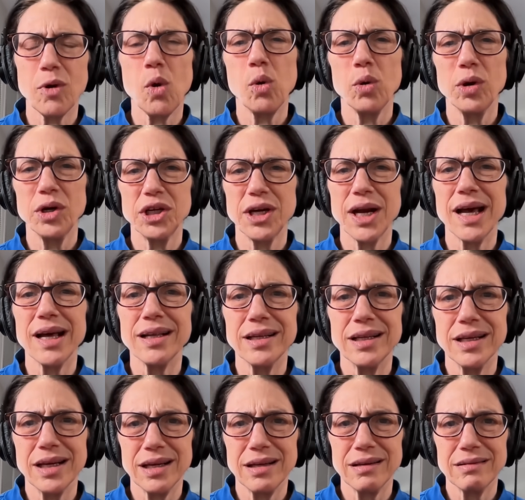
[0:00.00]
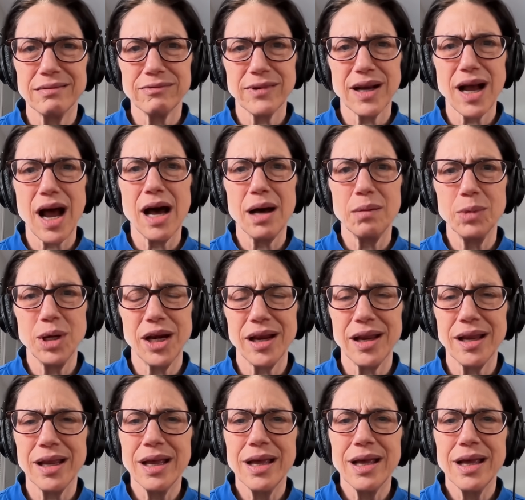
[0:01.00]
cordiality, of comedy.